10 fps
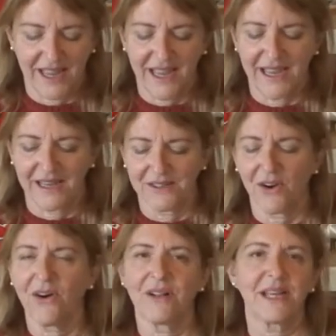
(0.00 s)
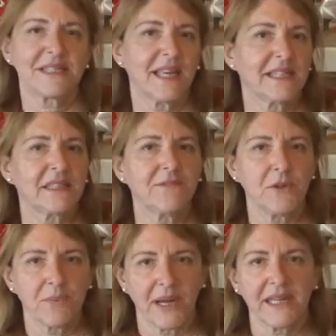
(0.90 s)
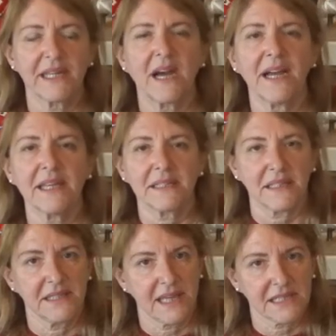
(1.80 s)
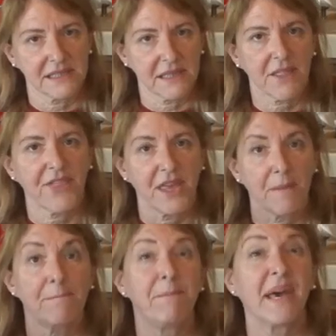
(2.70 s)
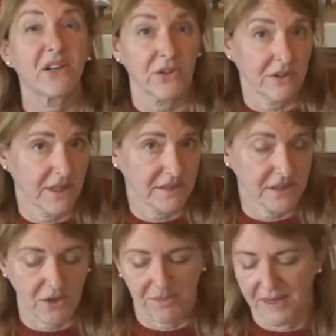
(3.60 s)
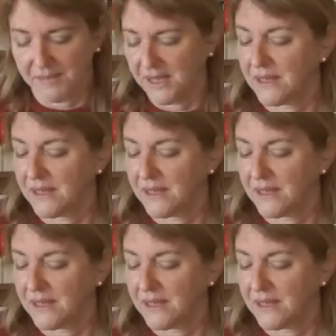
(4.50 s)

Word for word: And all I say is if you break it, I get the next thing better. He has to go buy me.